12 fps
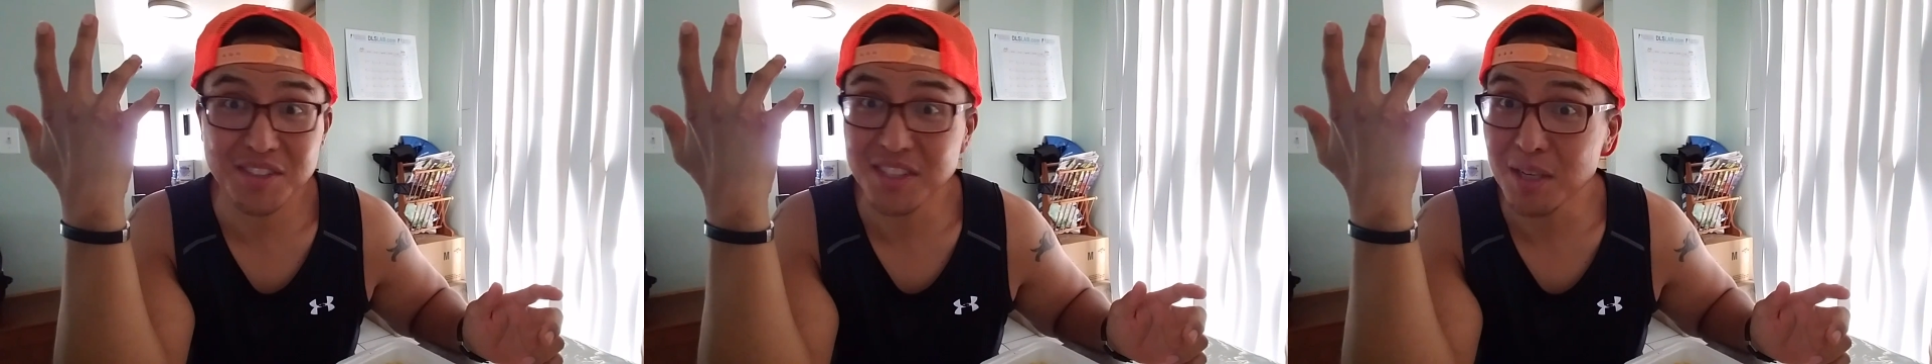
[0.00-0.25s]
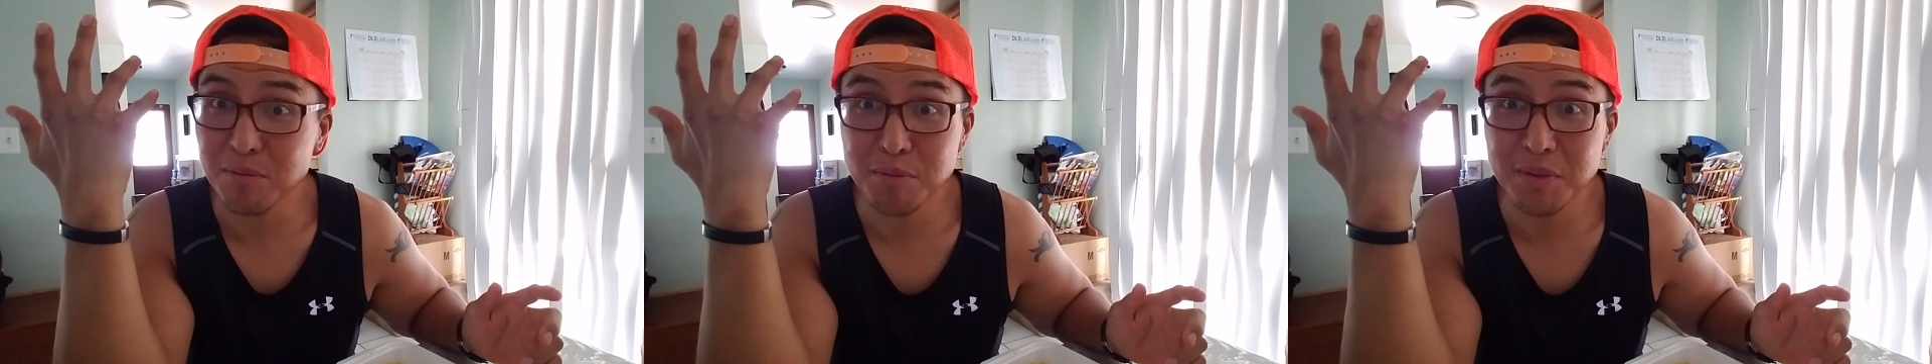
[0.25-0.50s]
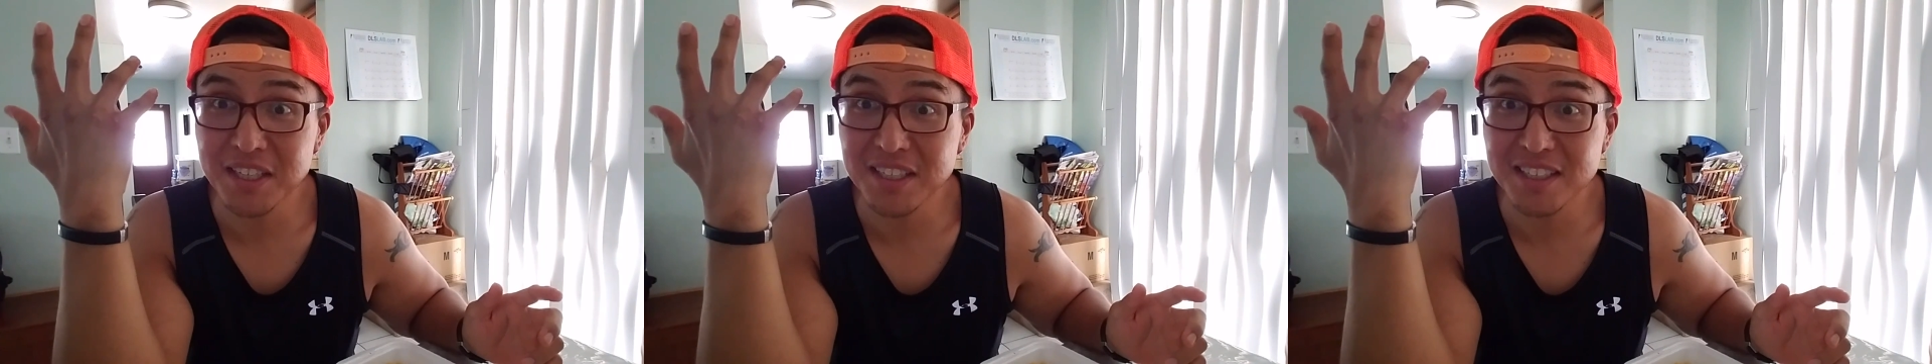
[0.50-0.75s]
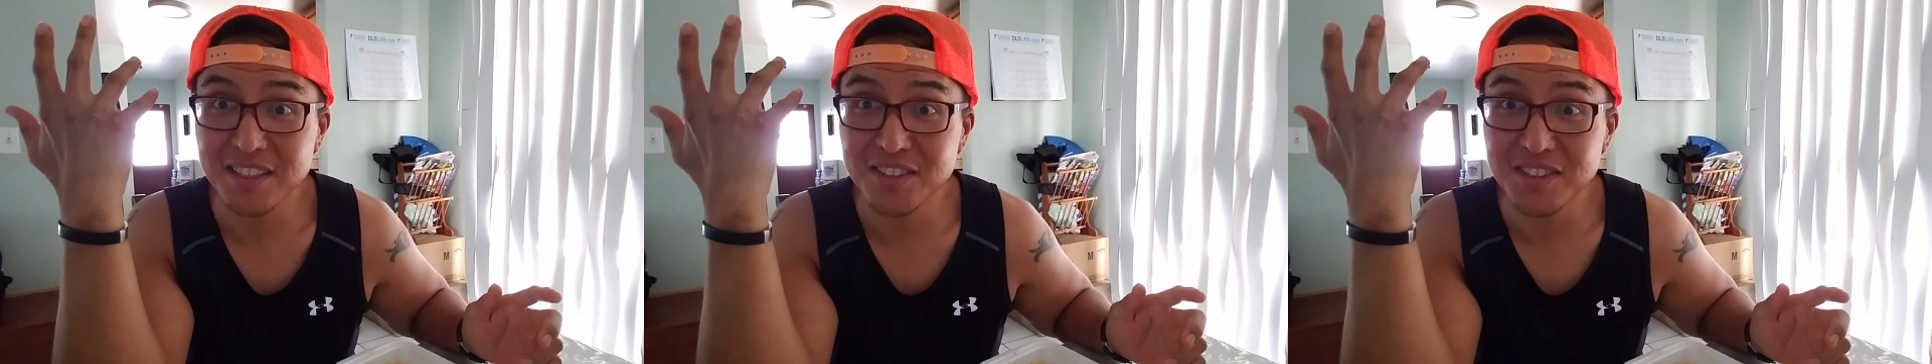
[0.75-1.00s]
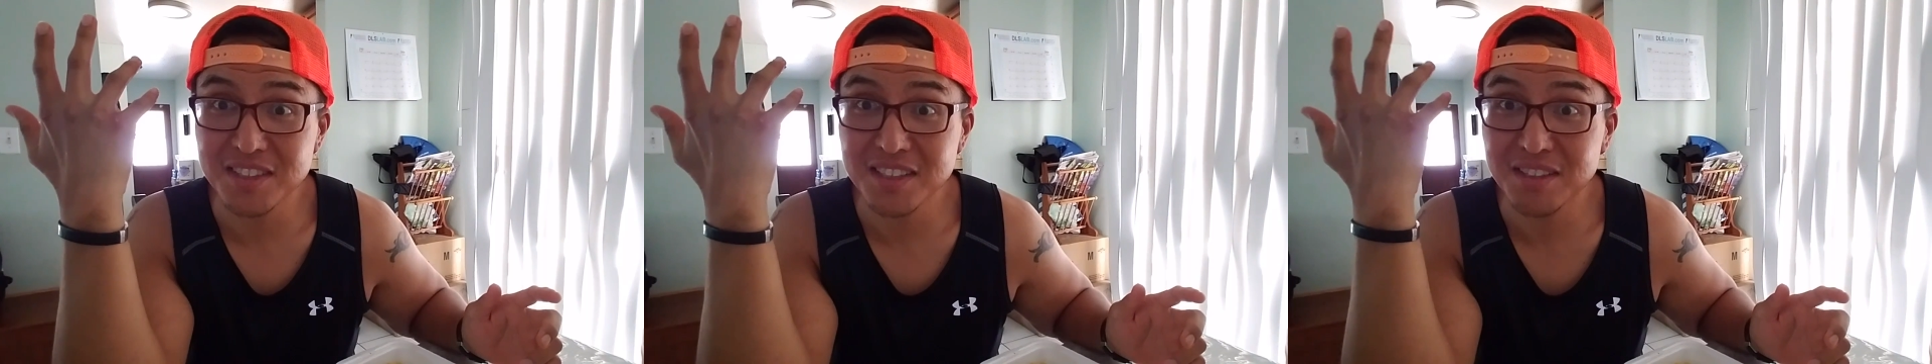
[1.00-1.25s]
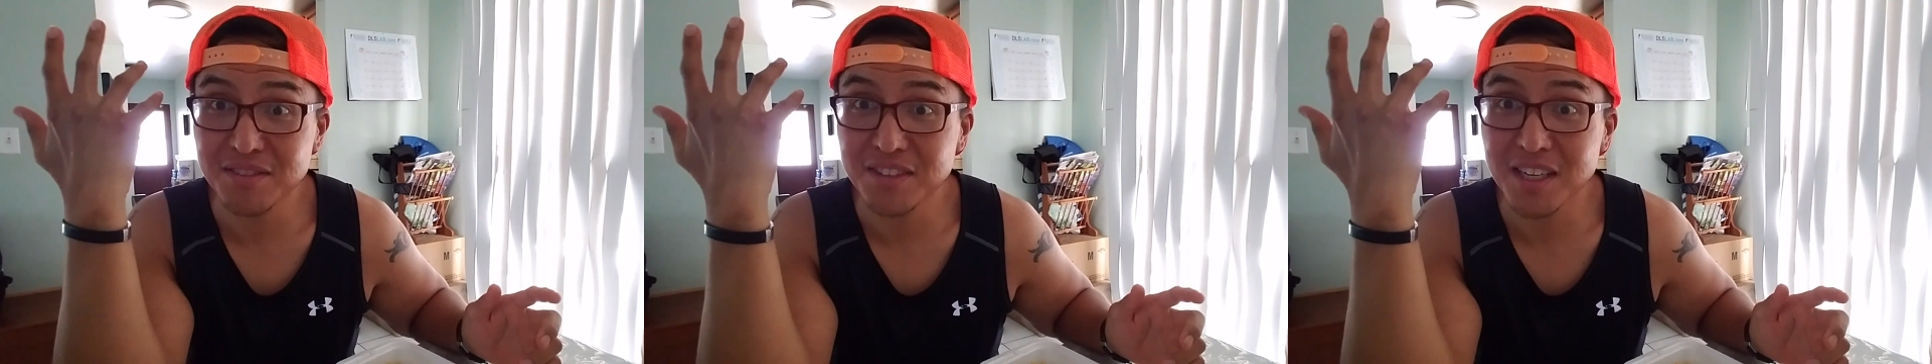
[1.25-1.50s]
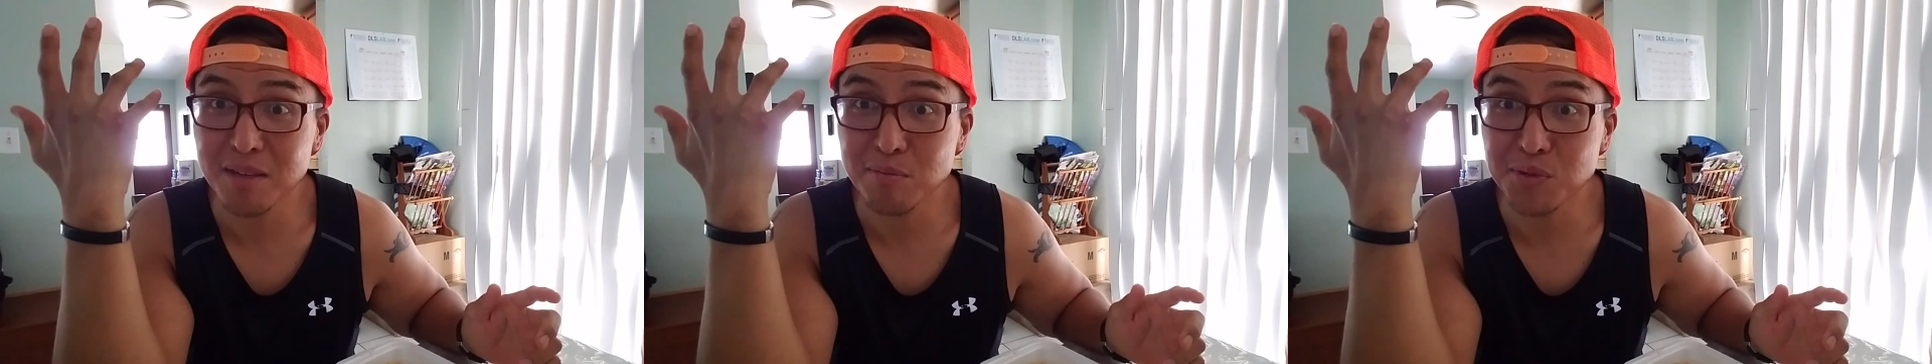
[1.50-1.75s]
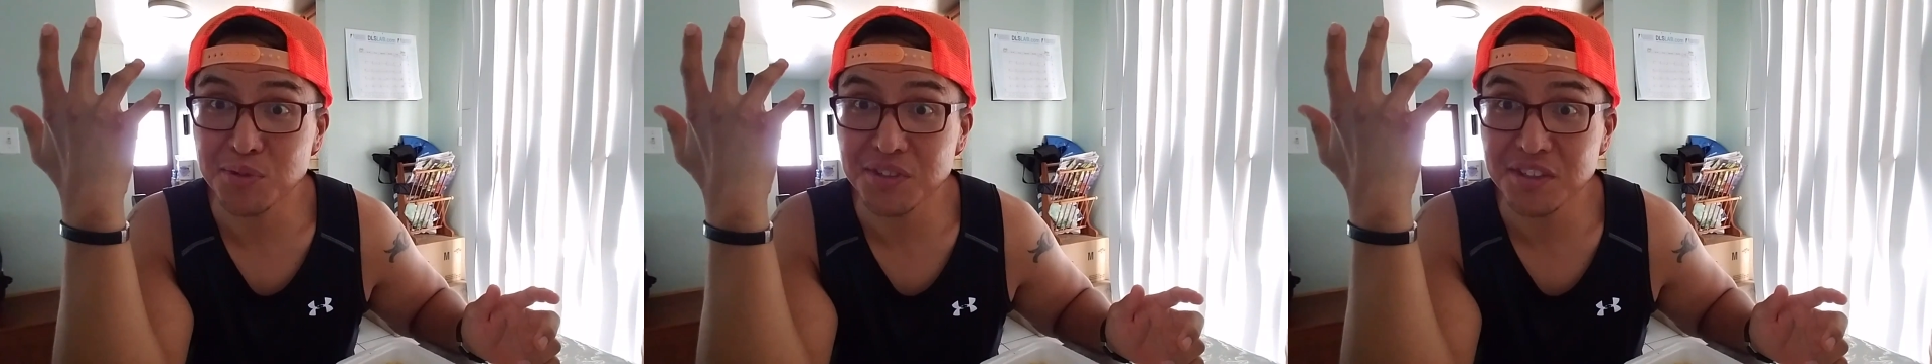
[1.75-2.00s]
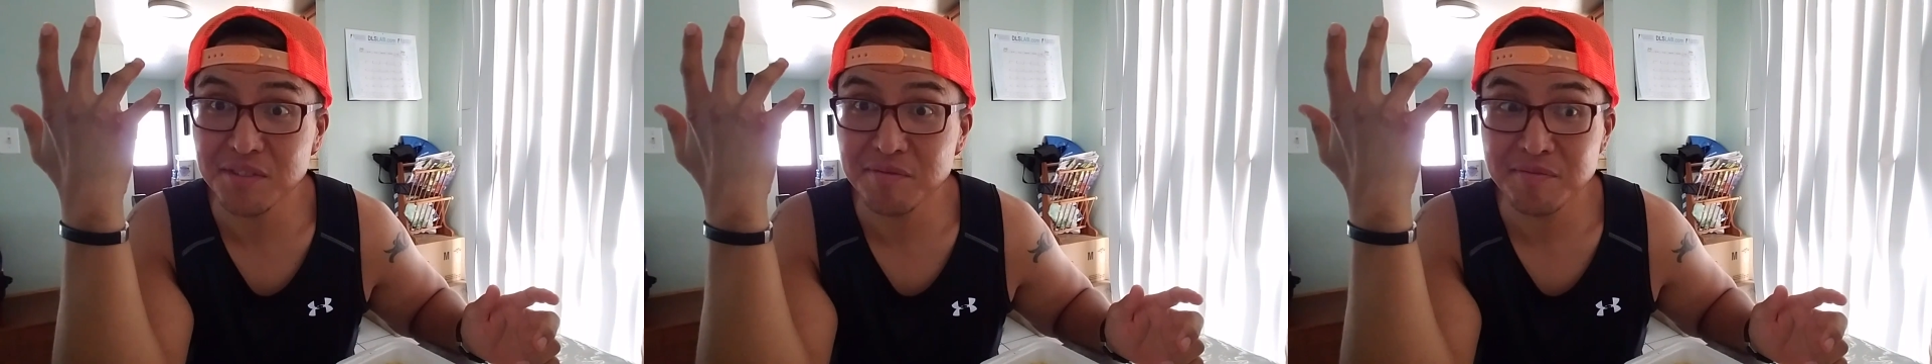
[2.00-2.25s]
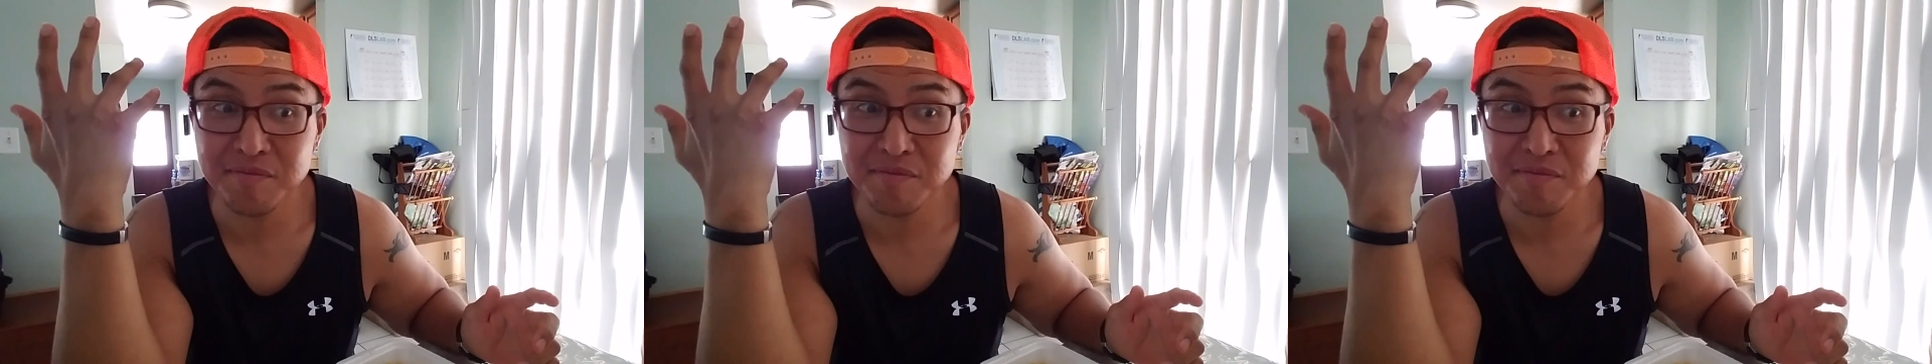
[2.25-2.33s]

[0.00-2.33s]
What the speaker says: same amount of energy, if not more.